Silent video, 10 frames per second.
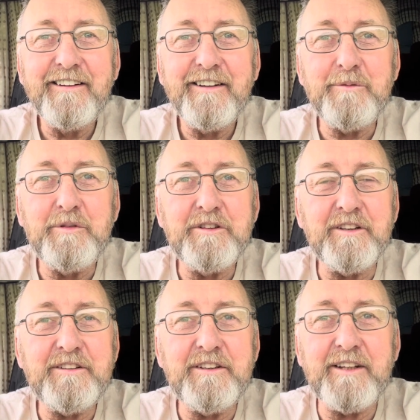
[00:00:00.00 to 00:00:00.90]
I'm
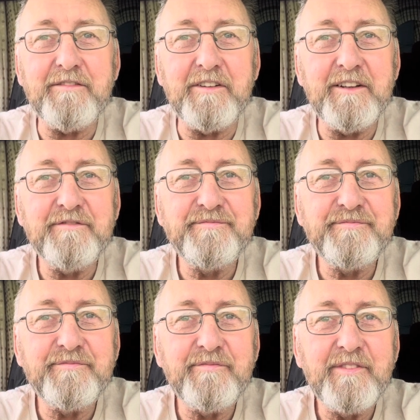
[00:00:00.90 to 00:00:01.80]
67,
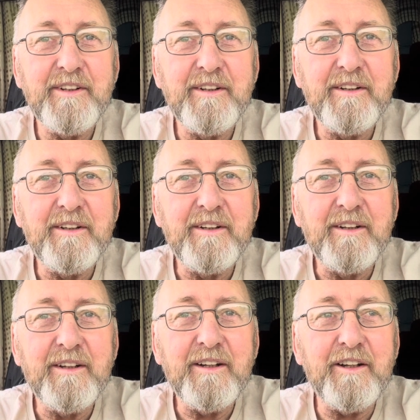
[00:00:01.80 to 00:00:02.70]

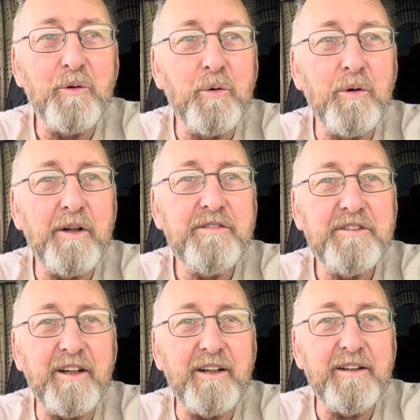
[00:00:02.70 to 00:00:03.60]
and all I've
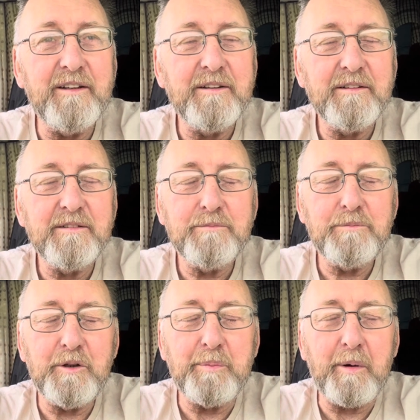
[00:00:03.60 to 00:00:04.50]
seen,
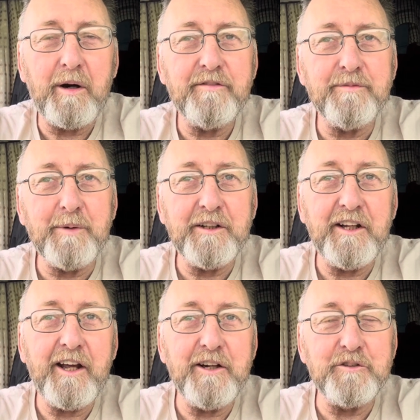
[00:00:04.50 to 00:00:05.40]
with apart from like the
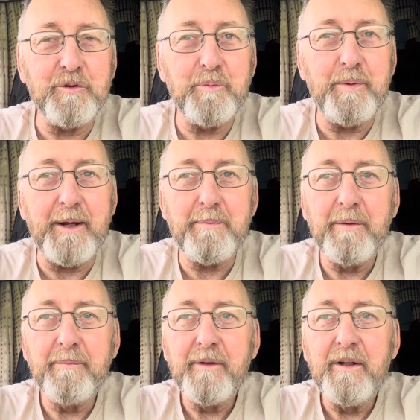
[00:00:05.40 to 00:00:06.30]
occasional blip,
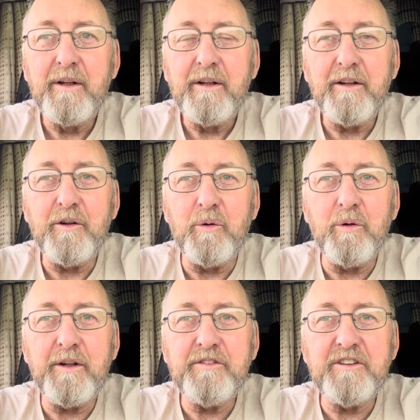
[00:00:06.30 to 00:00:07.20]
and
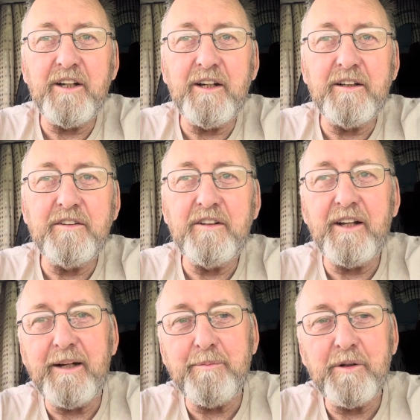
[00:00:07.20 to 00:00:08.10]
all I've seen is
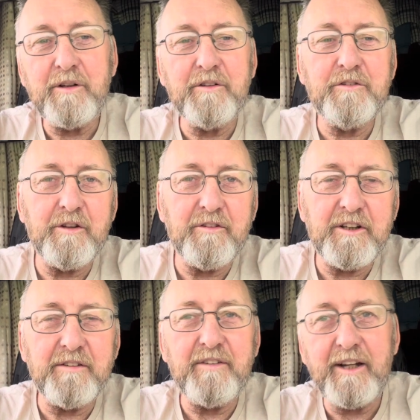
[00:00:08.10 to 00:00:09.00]
Labour
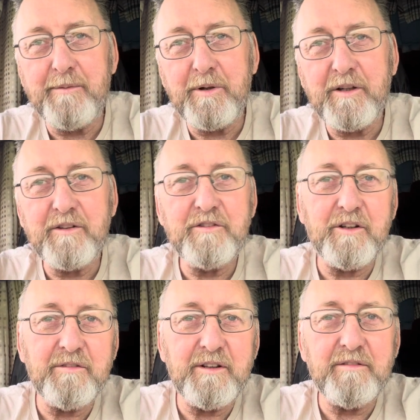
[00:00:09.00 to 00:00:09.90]
Conservative, Labour
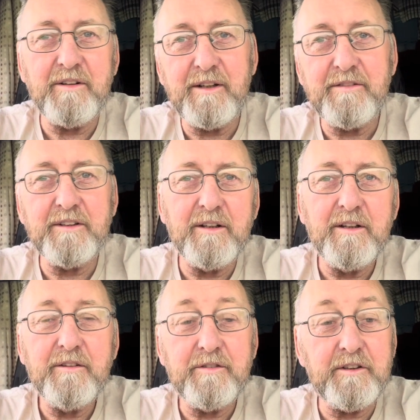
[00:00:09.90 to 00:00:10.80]
Conservative, Labour,
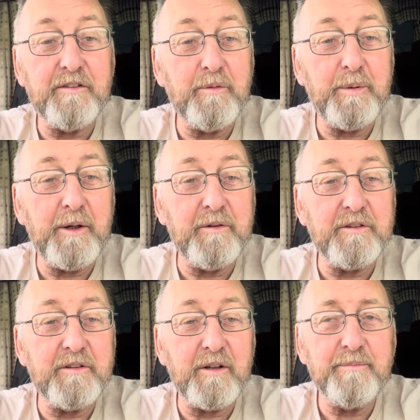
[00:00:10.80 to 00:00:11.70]
for different periods
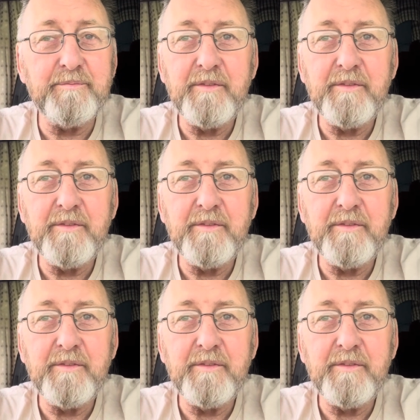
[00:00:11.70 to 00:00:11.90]
of time.